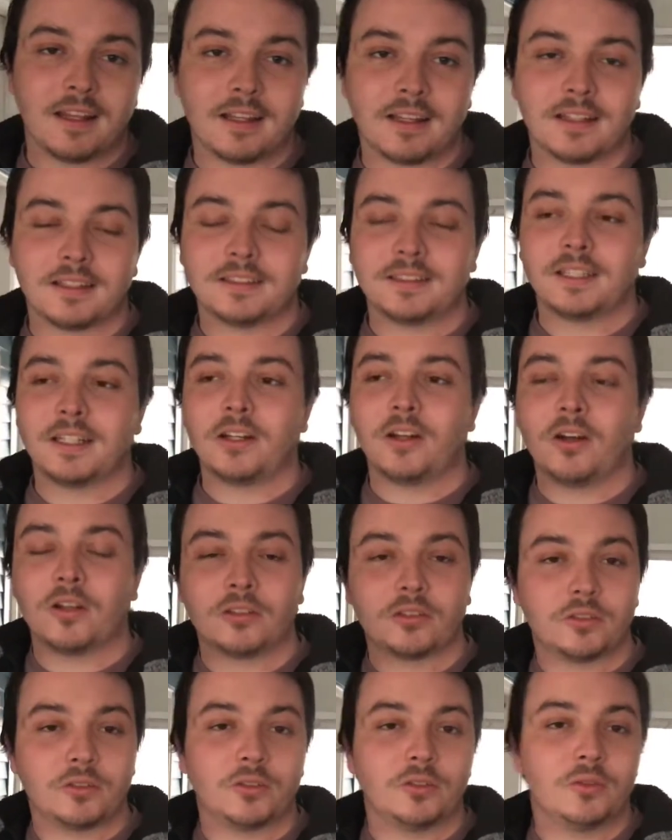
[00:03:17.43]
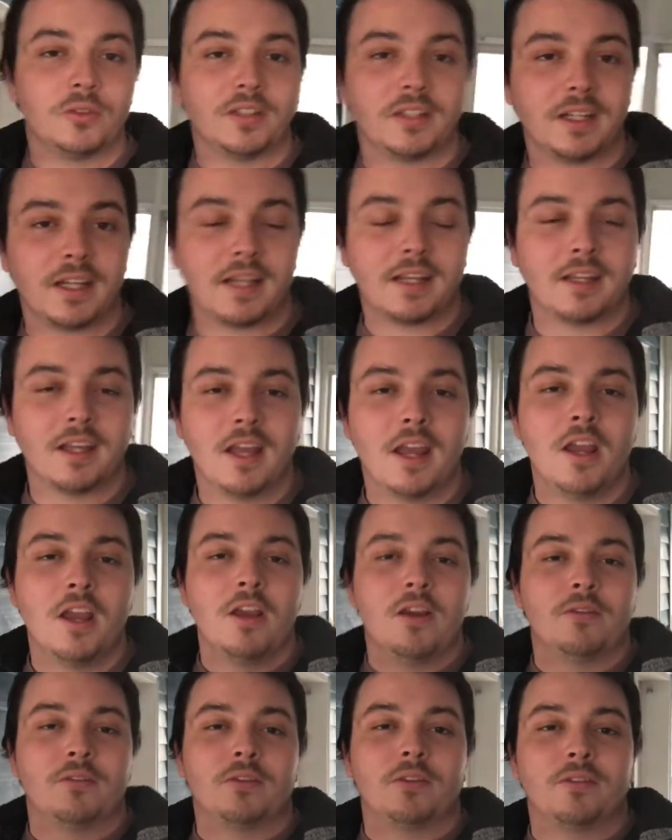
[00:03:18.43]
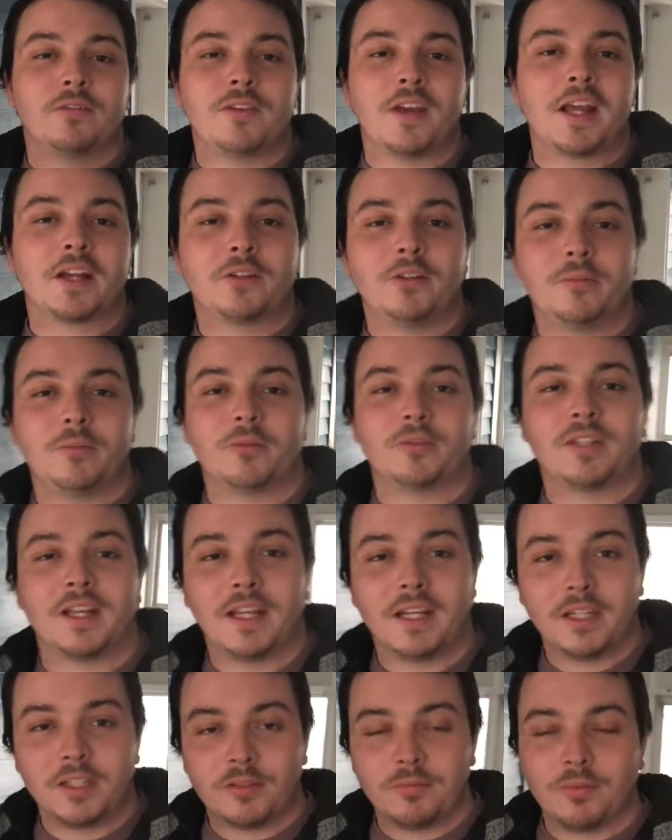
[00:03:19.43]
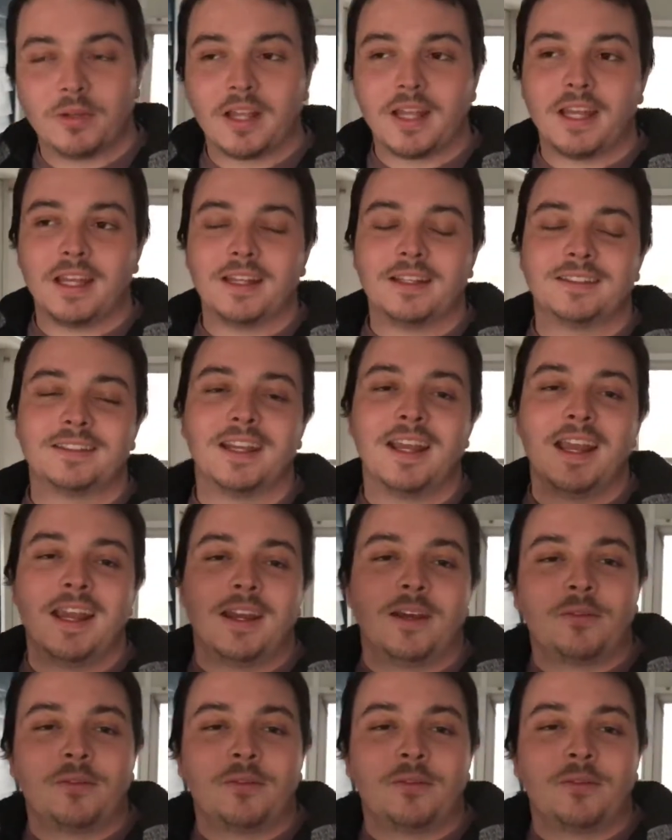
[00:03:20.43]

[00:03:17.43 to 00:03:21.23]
Like I said, I'll also do the link for the factory Mercedes blades